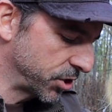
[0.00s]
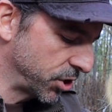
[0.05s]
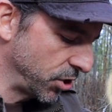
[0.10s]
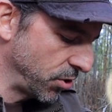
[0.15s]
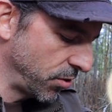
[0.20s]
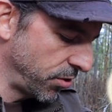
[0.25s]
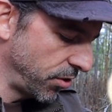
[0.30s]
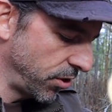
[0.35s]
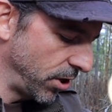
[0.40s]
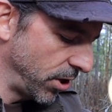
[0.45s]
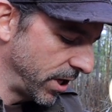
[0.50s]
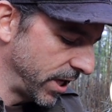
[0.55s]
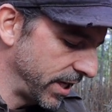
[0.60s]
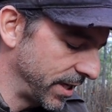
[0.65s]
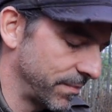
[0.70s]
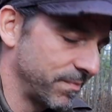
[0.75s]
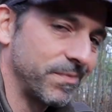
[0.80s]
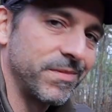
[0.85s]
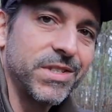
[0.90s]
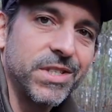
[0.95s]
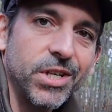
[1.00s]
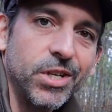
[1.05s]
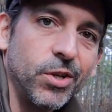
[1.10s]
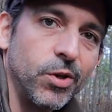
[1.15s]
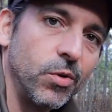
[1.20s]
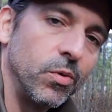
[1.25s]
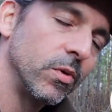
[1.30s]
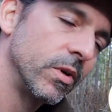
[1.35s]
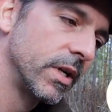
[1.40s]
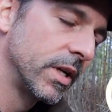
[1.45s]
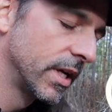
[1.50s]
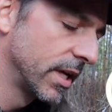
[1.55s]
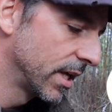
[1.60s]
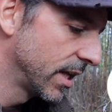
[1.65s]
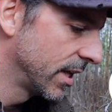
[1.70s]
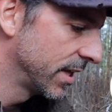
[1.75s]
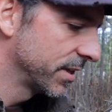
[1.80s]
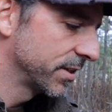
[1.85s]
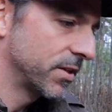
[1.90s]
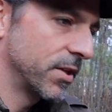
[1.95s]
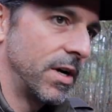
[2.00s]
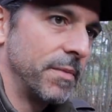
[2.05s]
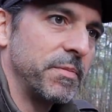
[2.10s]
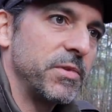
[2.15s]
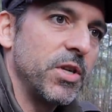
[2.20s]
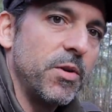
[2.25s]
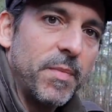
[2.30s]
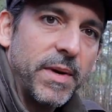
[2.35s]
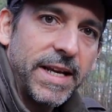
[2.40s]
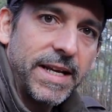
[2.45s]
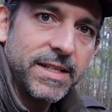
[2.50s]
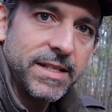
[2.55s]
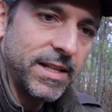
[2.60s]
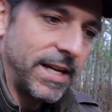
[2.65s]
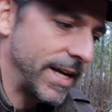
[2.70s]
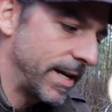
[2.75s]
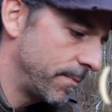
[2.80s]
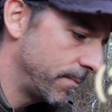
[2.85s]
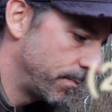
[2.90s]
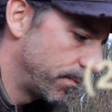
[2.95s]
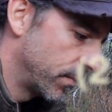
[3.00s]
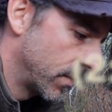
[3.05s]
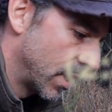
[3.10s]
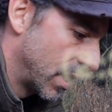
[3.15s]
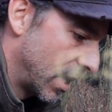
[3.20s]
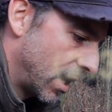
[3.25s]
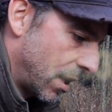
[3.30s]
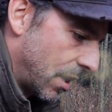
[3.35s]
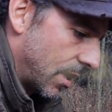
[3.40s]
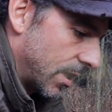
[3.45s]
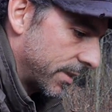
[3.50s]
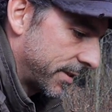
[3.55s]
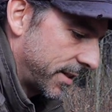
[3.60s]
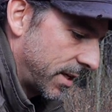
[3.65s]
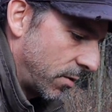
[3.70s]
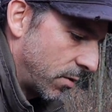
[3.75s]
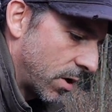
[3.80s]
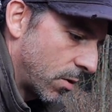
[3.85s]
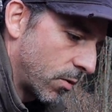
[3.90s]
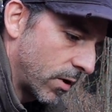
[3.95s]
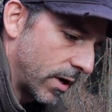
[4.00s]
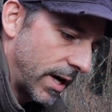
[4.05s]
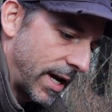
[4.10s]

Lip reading: 2:32, so I'm 2 minutes late. See what we're